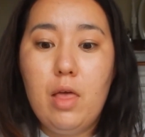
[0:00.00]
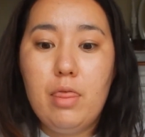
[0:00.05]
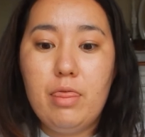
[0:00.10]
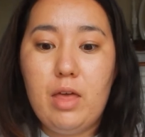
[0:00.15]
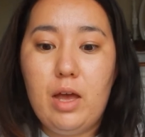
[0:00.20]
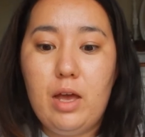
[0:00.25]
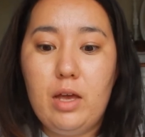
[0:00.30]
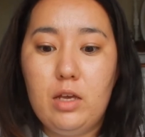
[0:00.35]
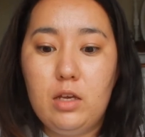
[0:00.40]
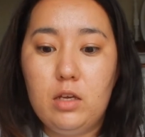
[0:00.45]

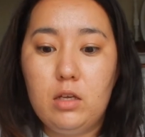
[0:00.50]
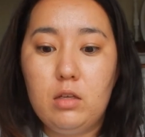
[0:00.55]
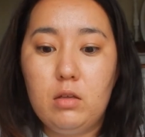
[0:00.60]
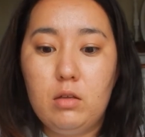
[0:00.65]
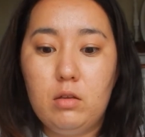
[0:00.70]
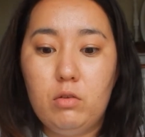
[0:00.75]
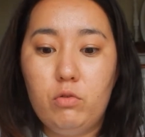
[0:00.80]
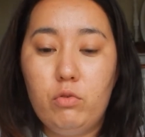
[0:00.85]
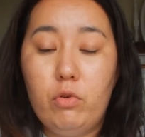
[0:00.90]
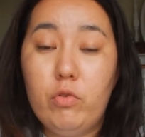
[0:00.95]
that it
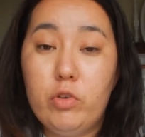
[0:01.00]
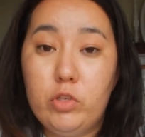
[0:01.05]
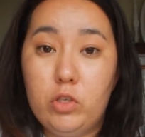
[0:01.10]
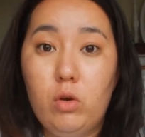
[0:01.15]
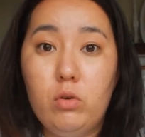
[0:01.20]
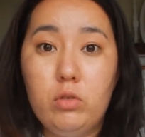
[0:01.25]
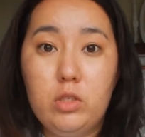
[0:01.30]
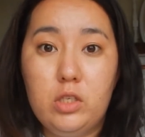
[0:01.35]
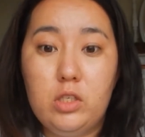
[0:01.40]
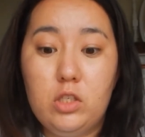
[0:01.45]

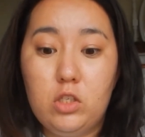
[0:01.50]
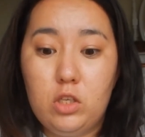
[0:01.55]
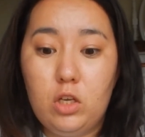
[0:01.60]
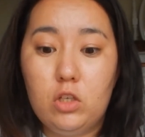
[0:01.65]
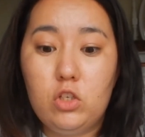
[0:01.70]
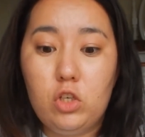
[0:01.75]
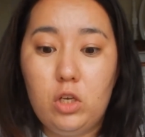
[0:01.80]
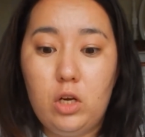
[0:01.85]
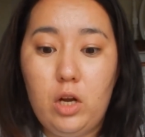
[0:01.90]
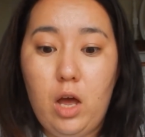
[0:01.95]
results in
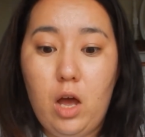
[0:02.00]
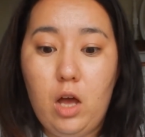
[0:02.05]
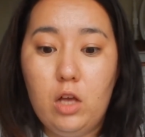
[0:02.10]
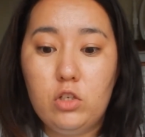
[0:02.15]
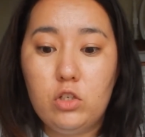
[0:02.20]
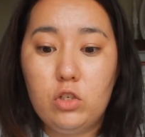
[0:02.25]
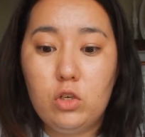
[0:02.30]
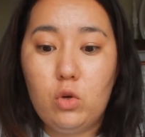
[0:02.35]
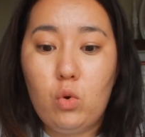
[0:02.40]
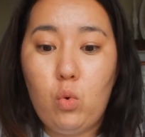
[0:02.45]
such
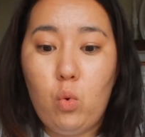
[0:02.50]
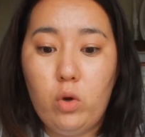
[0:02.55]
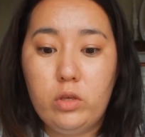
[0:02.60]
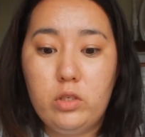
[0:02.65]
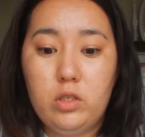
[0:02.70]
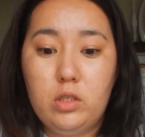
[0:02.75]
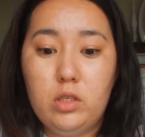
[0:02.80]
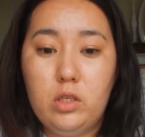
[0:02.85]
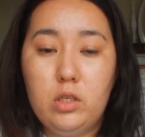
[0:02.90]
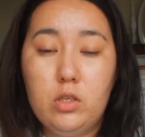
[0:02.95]
large
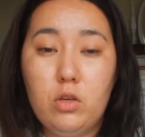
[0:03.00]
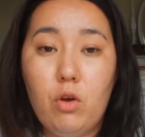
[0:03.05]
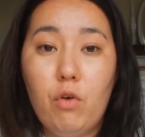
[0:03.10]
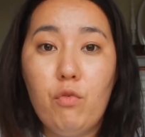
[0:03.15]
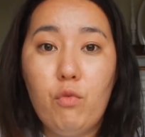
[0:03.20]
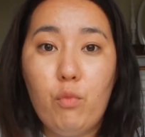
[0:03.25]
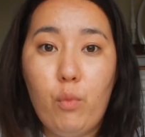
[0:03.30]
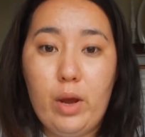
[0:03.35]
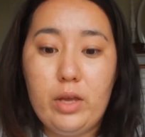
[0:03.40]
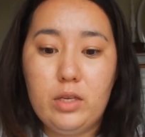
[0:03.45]
quantities
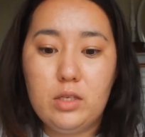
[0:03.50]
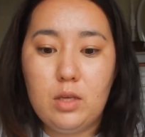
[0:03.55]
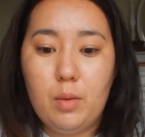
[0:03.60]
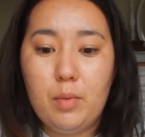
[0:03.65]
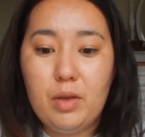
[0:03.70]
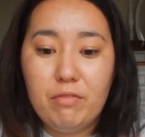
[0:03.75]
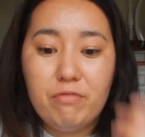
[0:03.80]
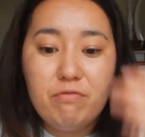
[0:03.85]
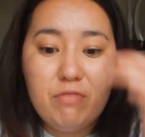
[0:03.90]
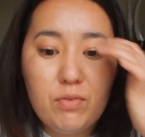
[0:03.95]
of waste. I
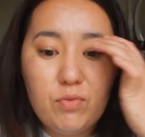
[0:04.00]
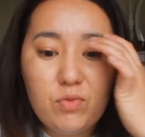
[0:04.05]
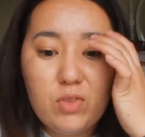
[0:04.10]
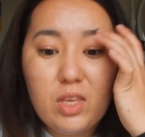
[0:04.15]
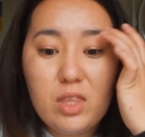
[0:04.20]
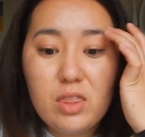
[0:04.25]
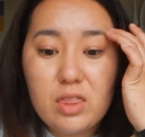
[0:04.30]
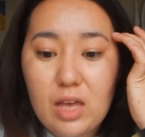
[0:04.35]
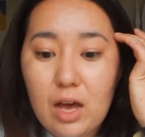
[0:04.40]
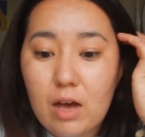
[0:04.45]
mean,
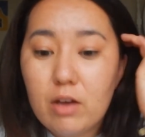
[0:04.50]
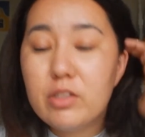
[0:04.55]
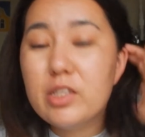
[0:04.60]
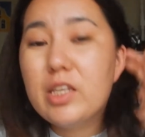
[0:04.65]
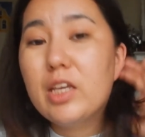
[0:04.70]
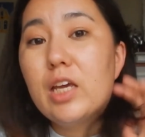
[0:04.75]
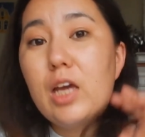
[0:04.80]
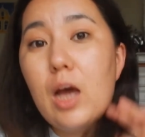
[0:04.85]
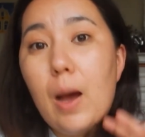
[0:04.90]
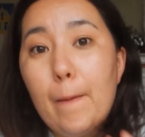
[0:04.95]

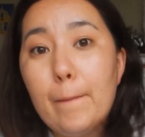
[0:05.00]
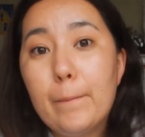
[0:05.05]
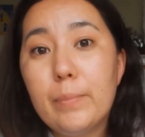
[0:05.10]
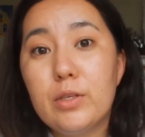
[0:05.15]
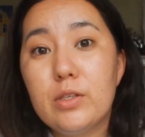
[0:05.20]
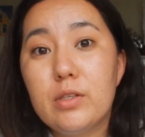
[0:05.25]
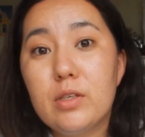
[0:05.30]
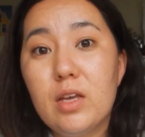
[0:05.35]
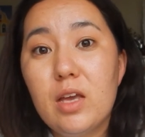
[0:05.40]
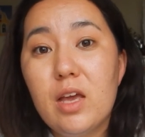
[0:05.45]
50,000
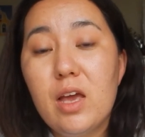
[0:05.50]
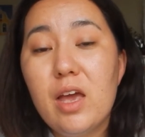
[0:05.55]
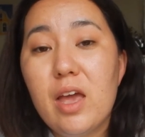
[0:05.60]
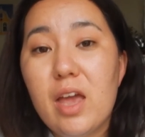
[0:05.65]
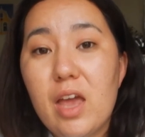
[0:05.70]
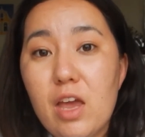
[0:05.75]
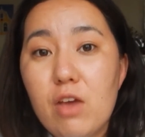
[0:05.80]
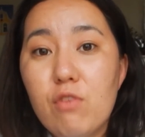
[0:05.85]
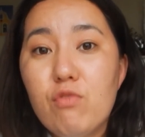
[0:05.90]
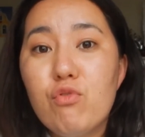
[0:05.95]
cups
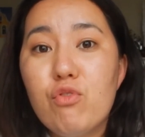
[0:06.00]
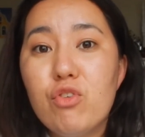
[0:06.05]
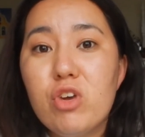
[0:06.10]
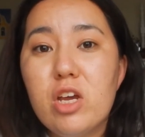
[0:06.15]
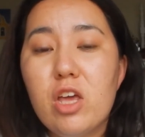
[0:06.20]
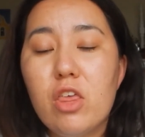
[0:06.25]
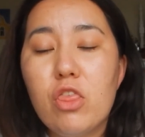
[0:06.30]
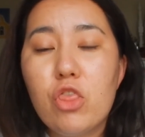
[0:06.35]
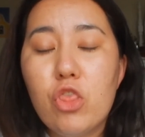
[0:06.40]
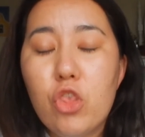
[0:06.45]

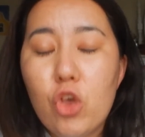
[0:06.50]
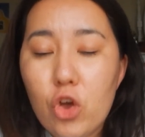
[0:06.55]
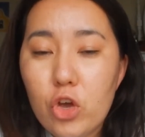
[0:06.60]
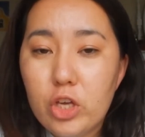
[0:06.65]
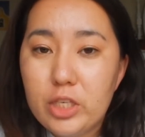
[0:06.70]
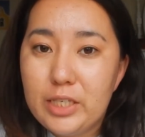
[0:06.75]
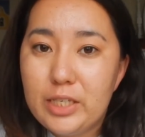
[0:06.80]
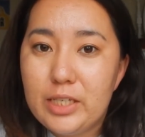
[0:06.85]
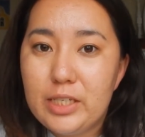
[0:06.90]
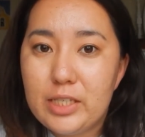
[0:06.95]
every
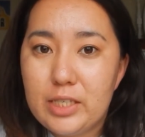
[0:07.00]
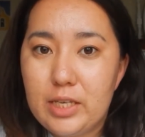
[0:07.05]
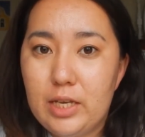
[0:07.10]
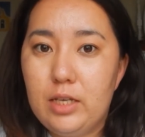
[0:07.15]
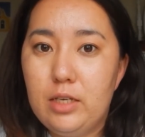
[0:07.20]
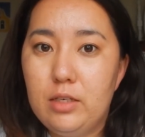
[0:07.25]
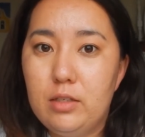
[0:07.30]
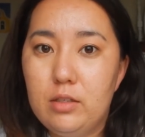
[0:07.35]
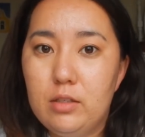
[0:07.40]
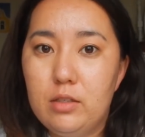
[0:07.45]
30
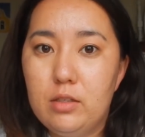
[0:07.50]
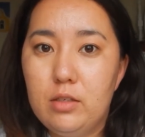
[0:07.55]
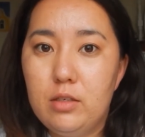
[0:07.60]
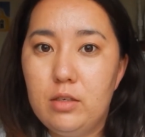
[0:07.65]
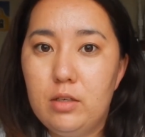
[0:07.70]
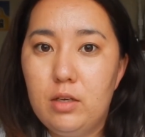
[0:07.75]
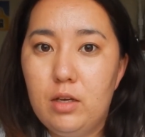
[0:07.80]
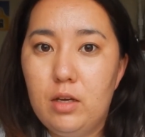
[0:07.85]
seconds.